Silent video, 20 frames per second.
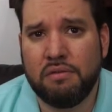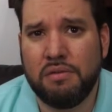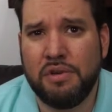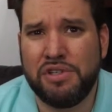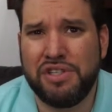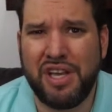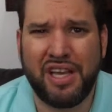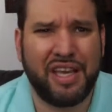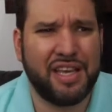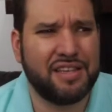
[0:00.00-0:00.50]

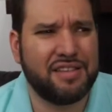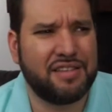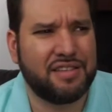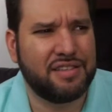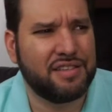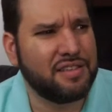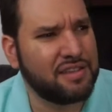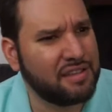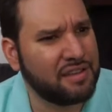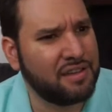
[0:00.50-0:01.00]
which I
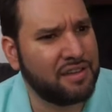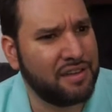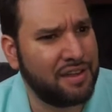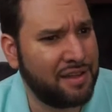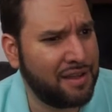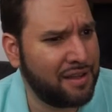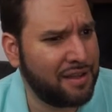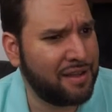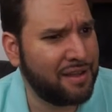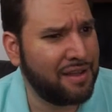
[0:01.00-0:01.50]
guess uh,
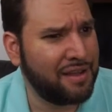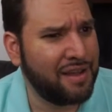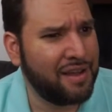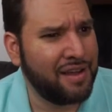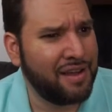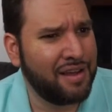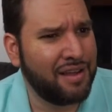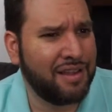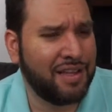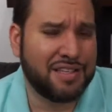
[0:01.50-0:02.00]

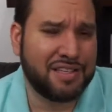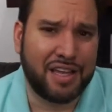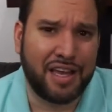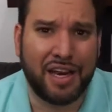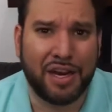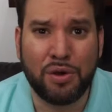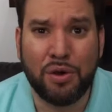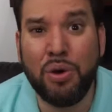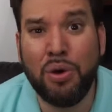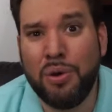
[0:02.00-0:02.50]
that's
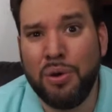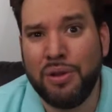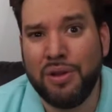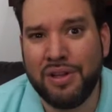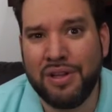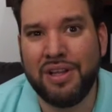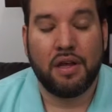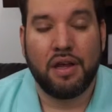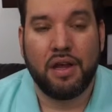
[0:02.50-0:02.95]
kind of cool.